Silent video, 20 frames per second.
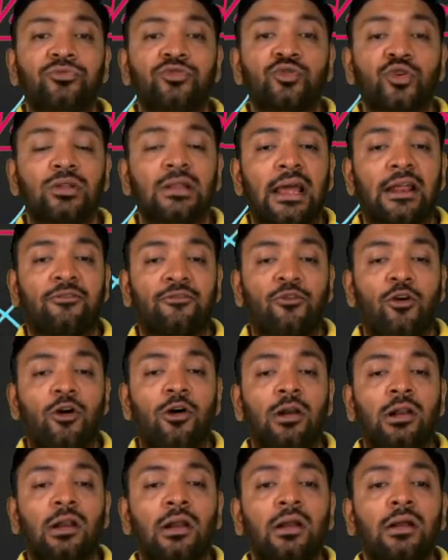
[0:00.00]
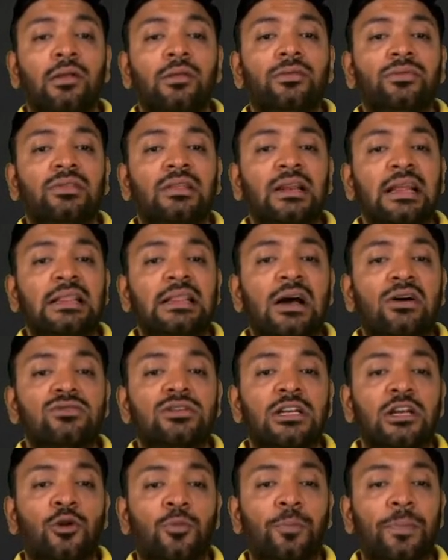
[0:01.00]
So therefore,
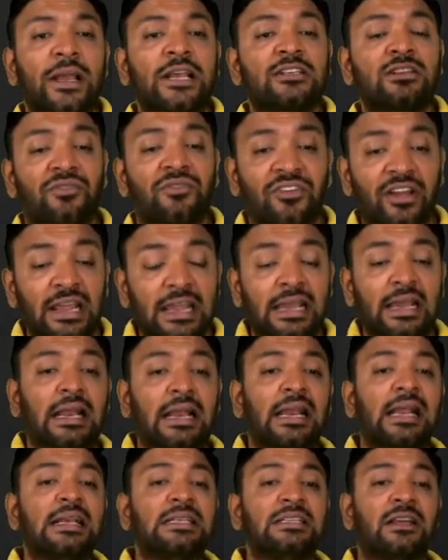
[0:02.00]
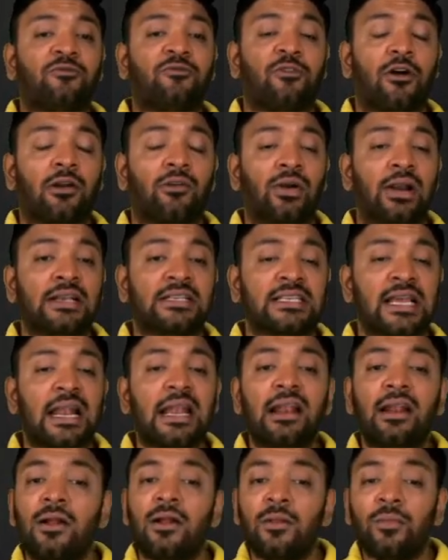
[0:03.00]
3,000 rupees of increase in forward asset.